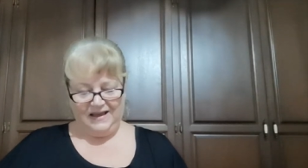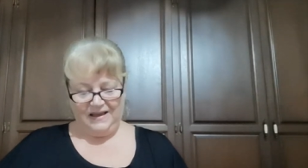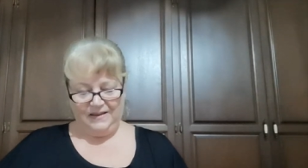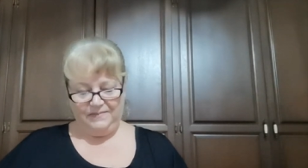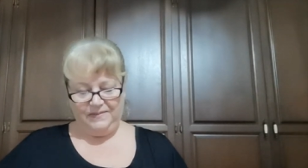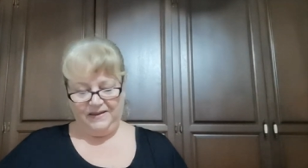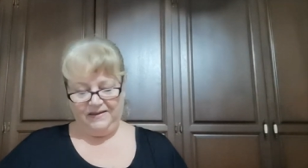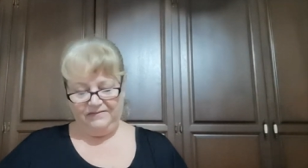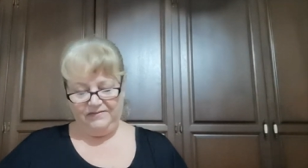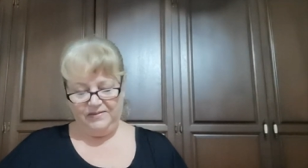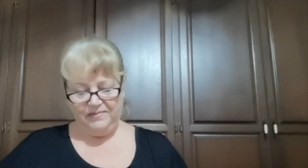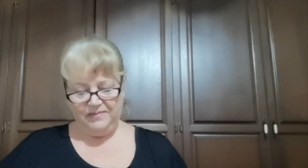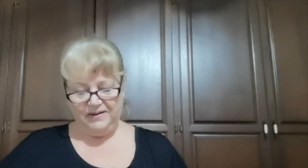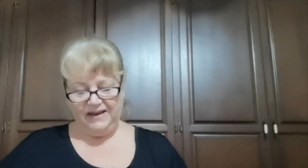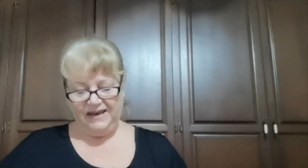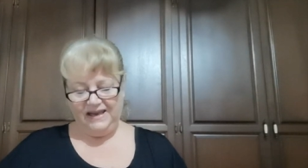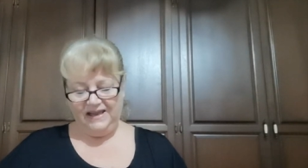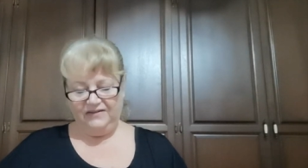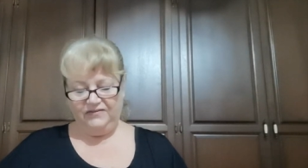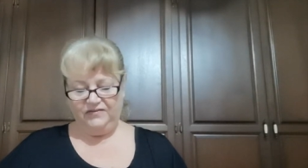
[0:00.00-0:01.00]
I'm having
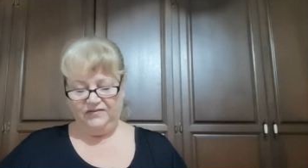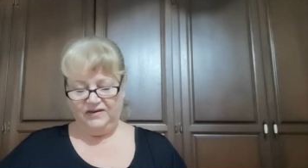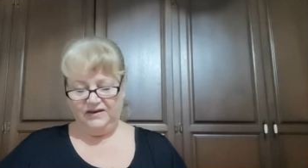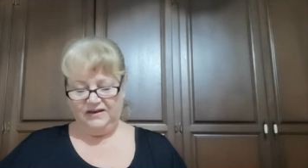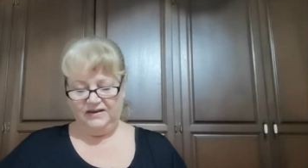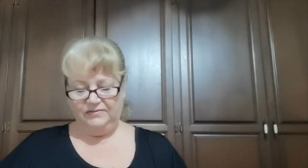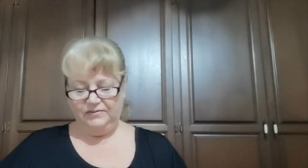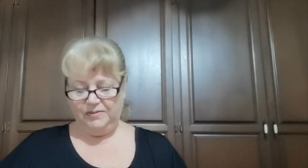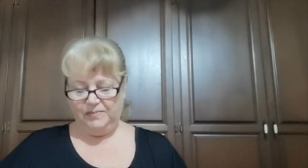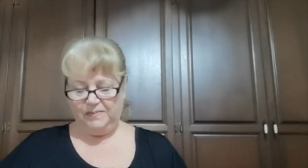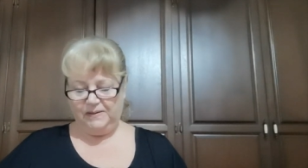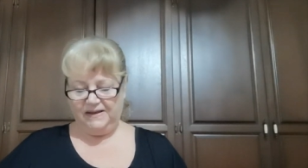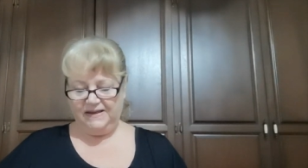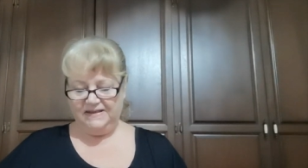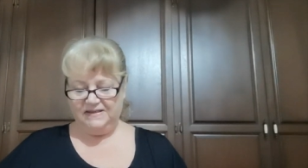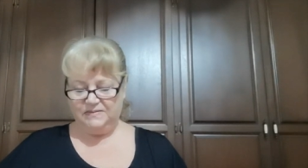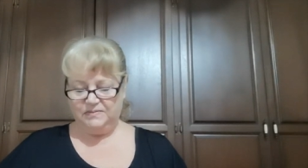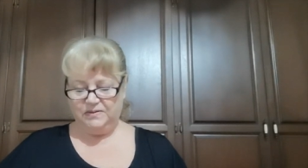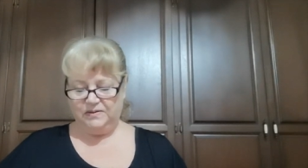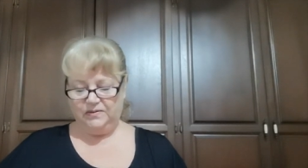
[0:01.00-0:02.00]
my left knee
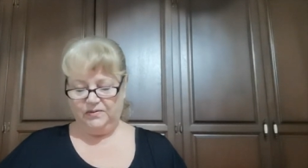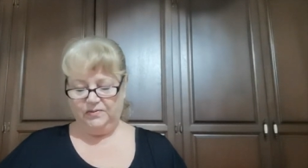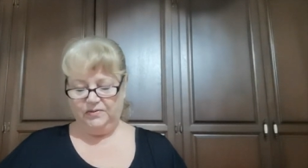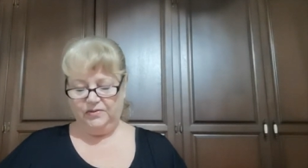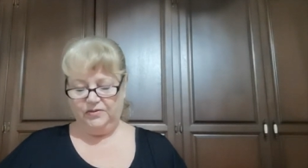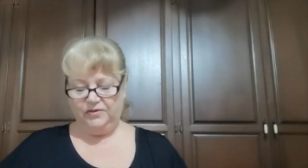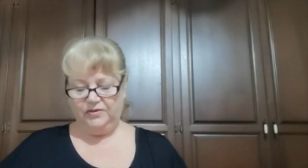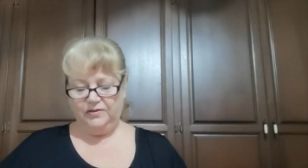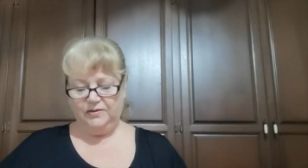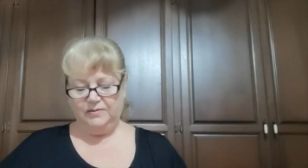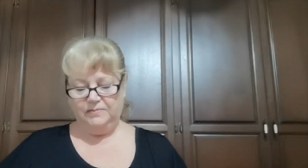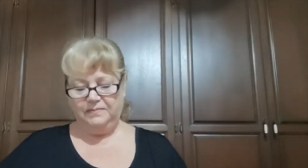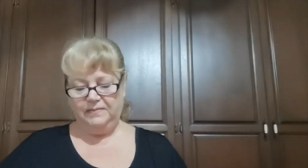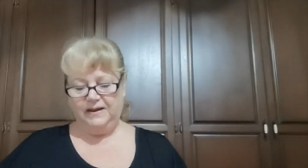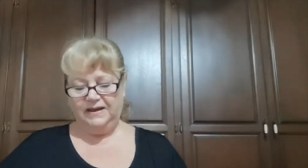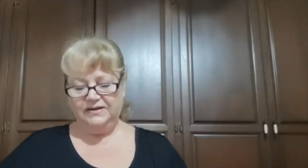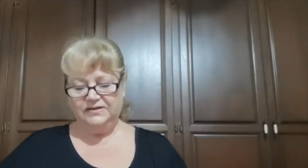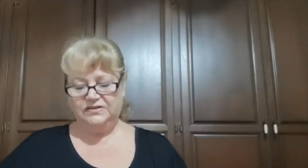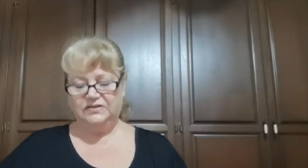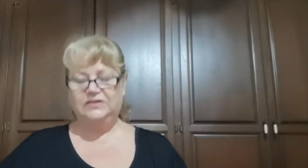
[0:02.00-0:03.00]
replacement on the
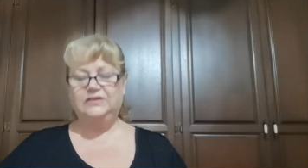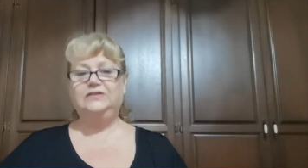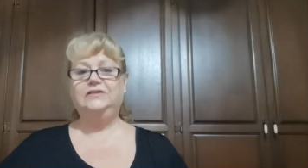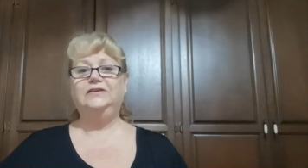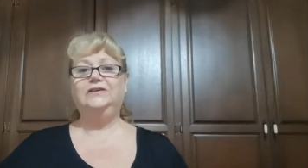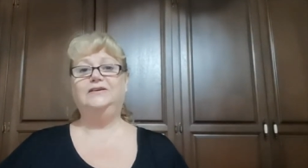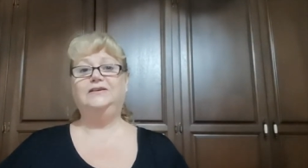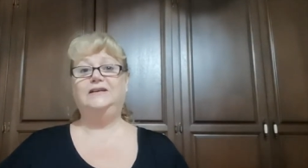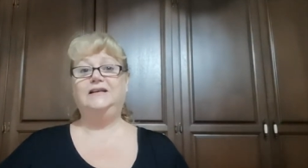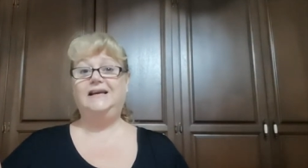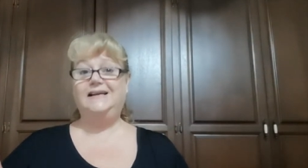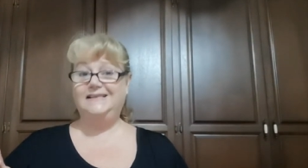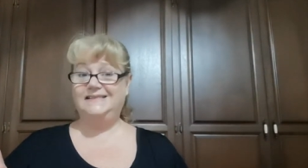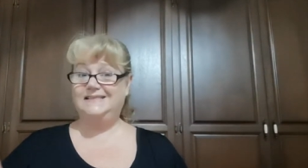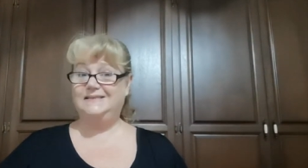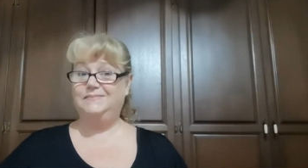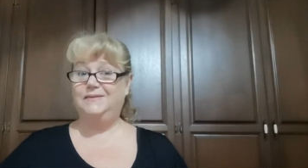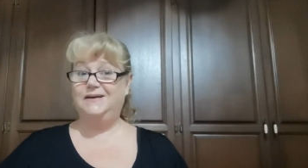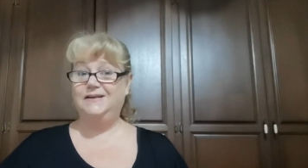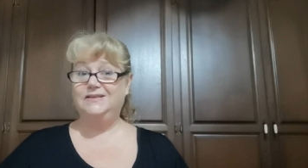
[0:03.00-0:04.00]
March the 3rd.
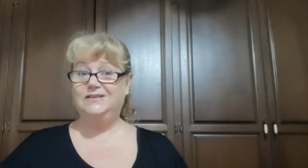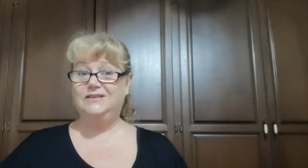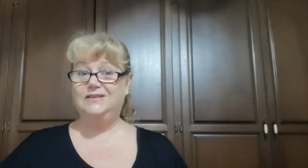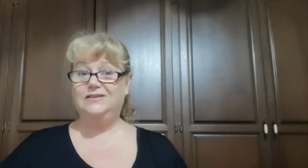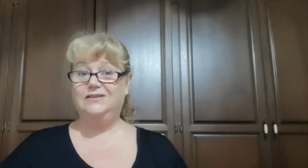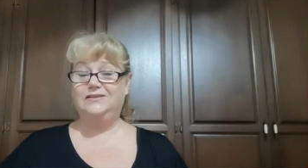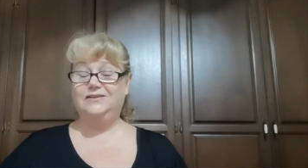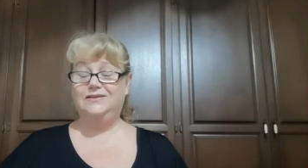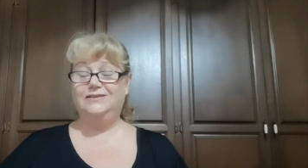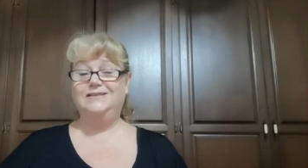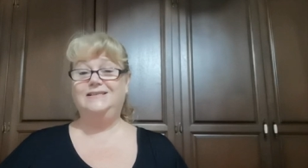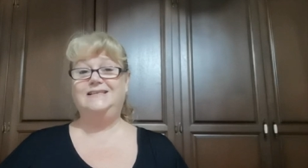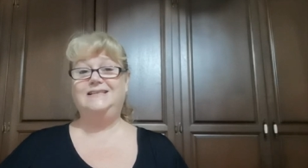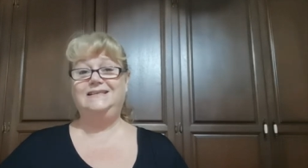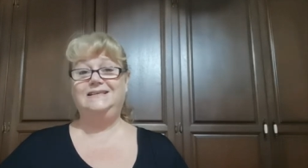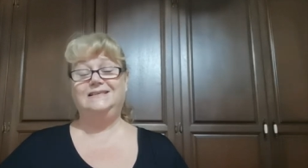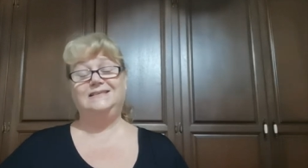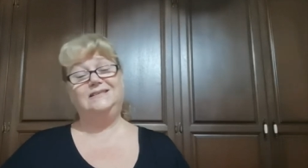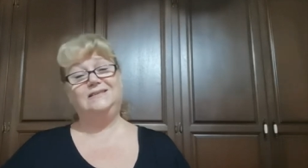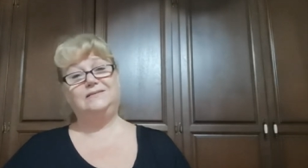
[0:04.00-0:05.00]
It's March the 3rd
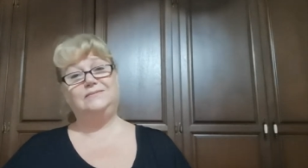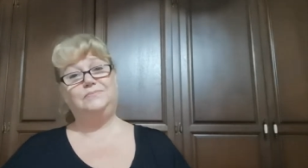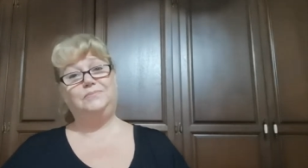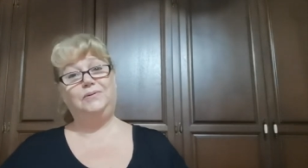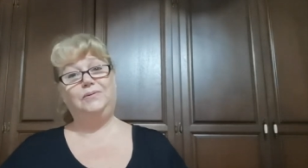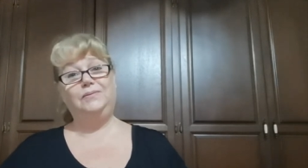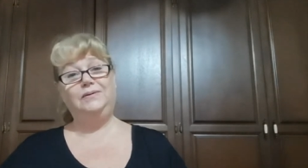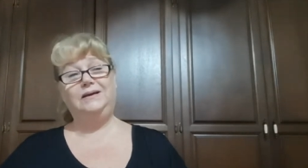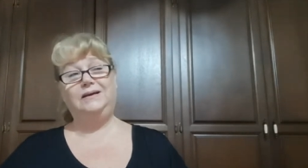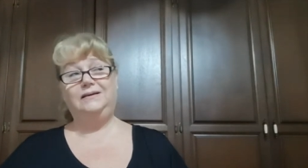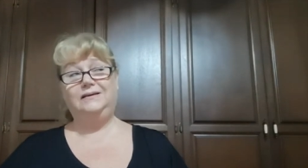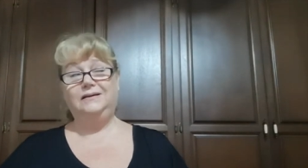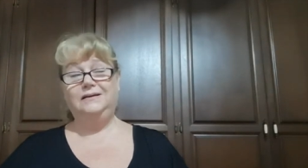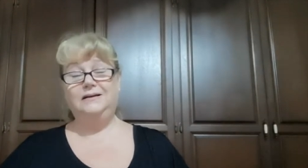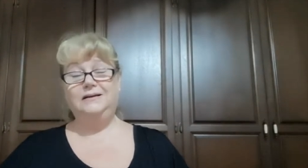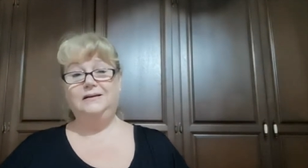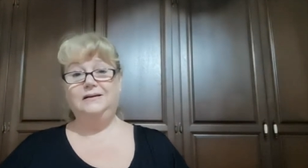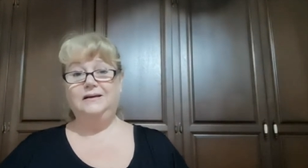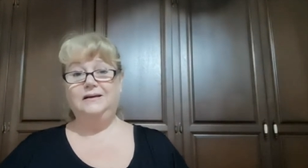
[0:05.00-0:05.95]
here, so it's probably